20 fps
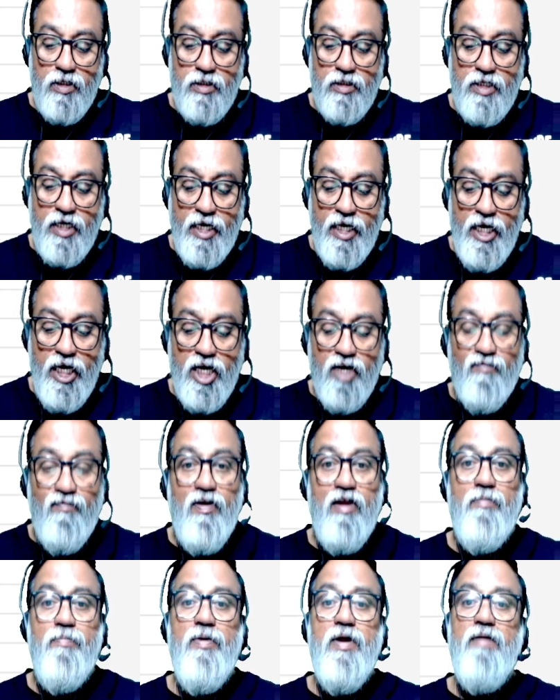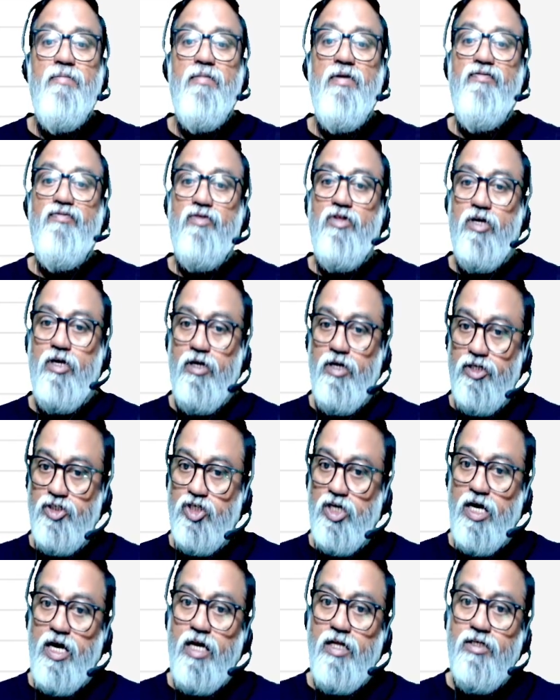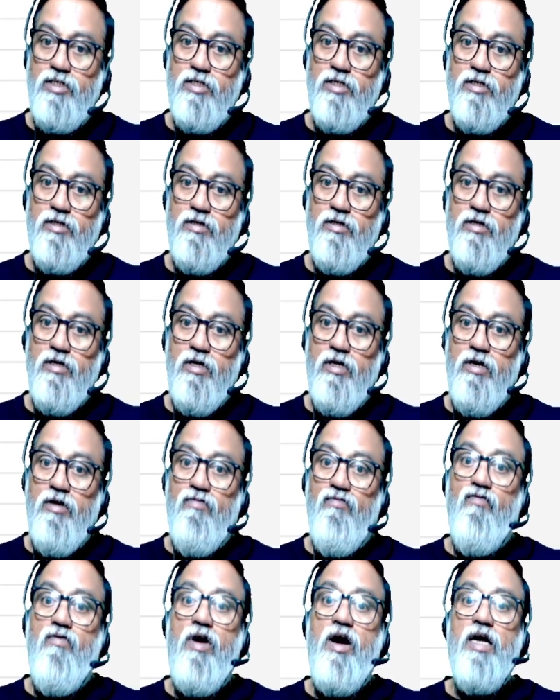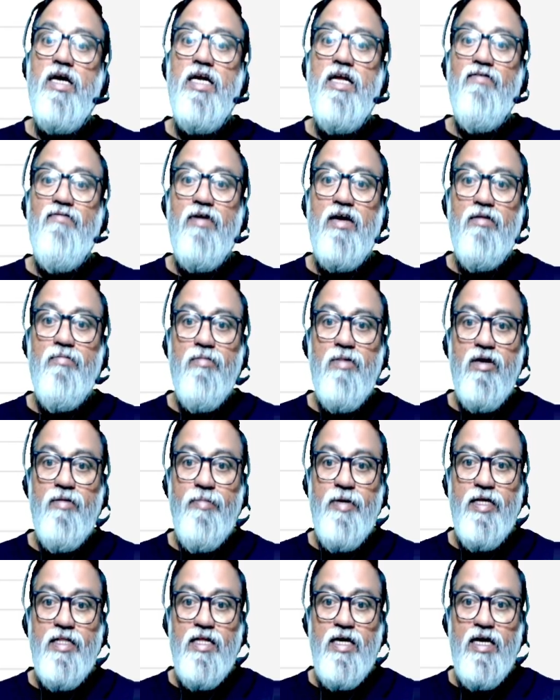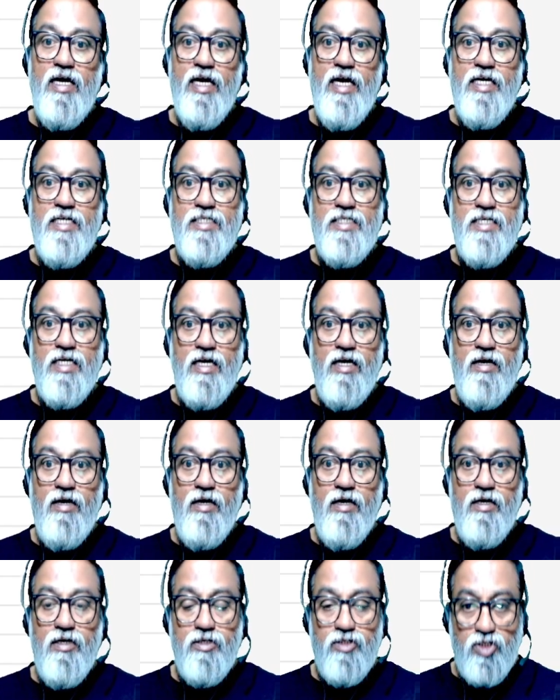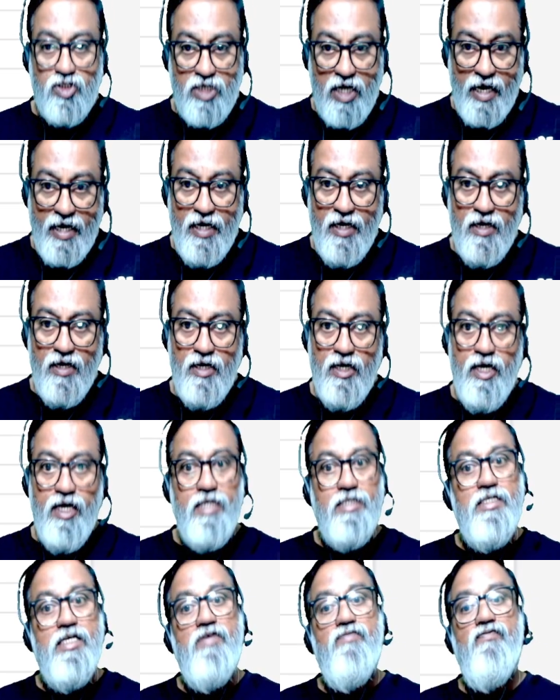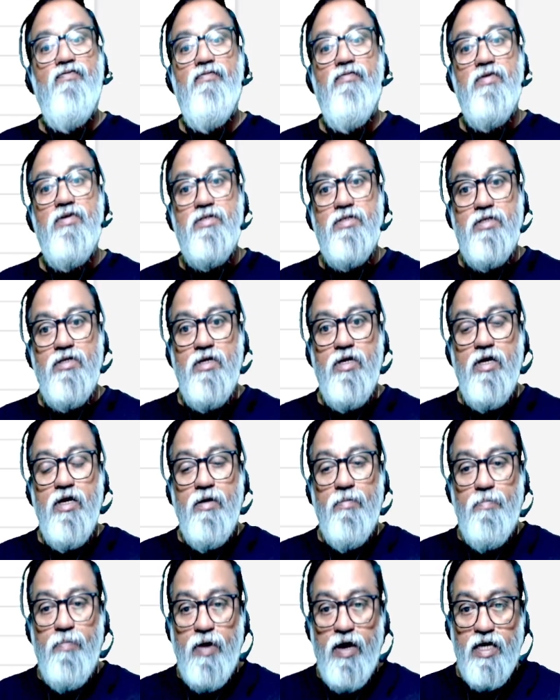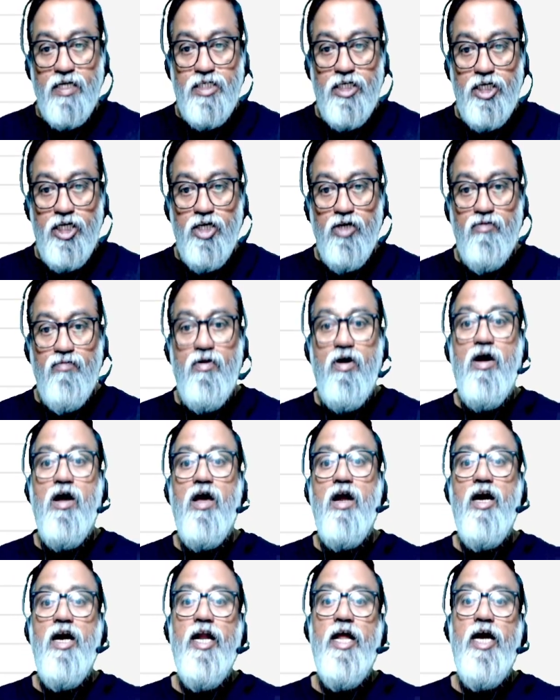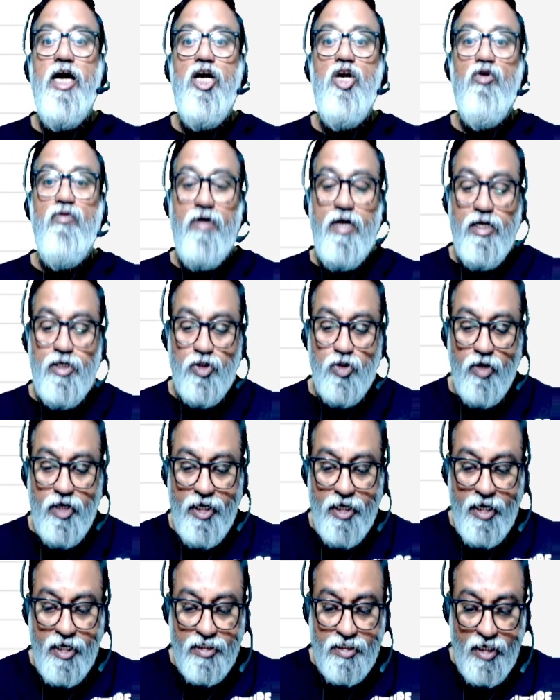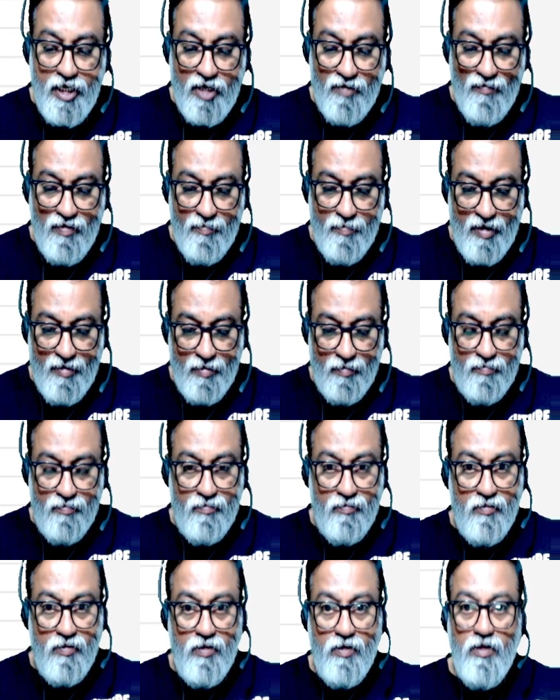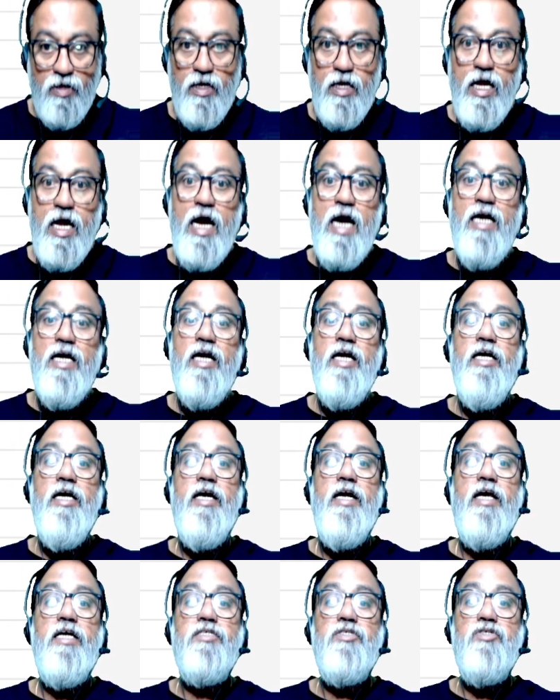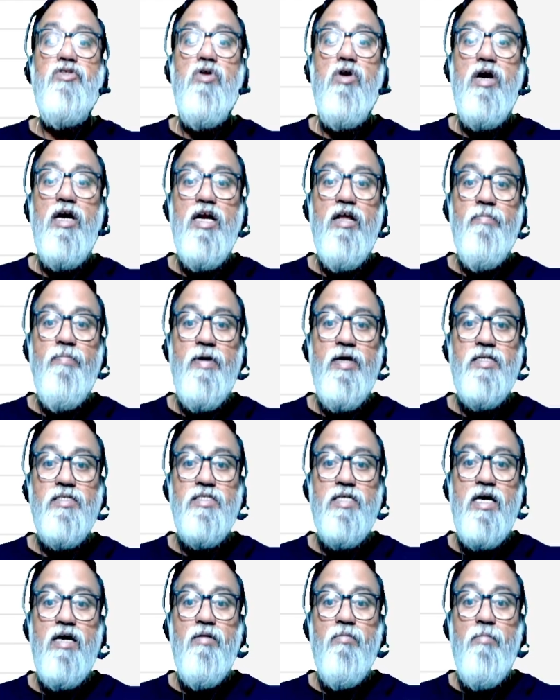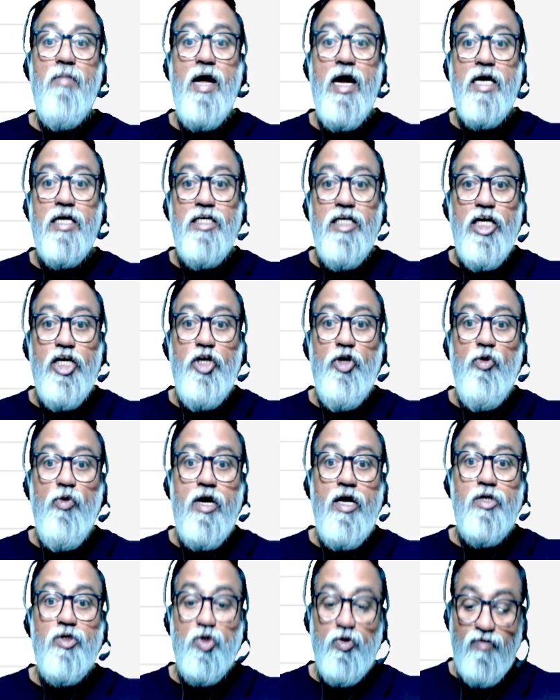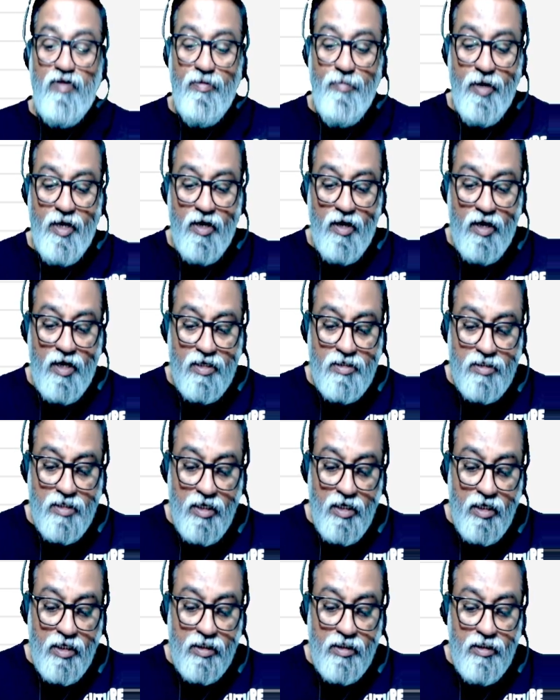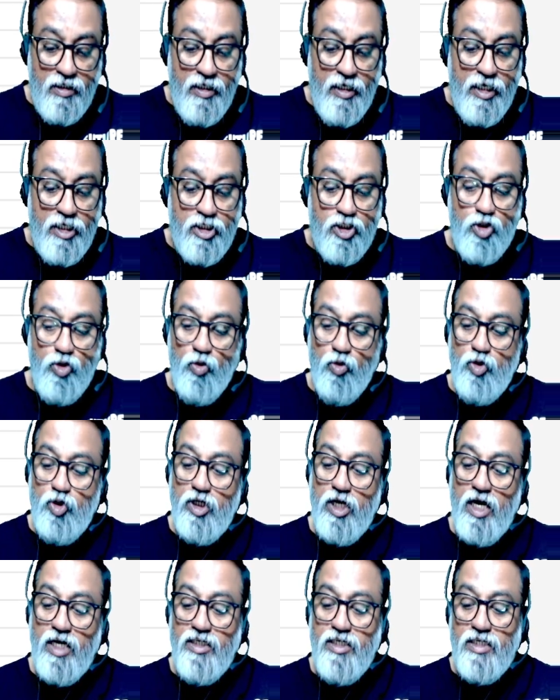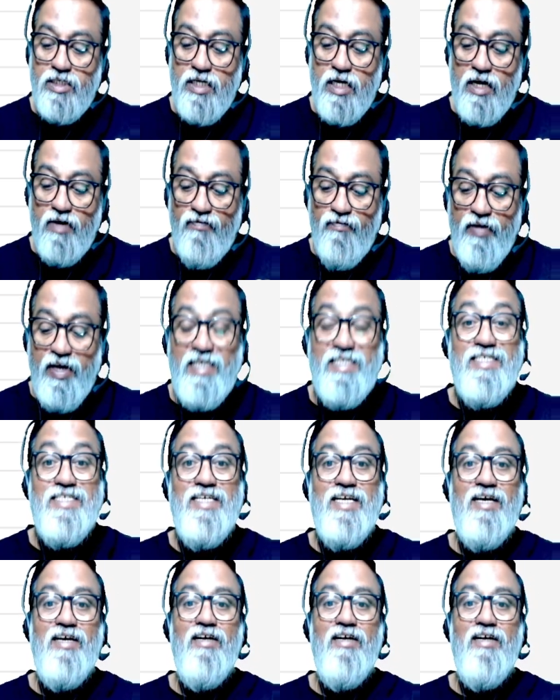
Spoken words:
the equilibrium of third charge, whatever may be its sign, is it positive or negative also, it is in equilibrium. And it does not depends on magnitude also. Why? Because these two charges are fixed.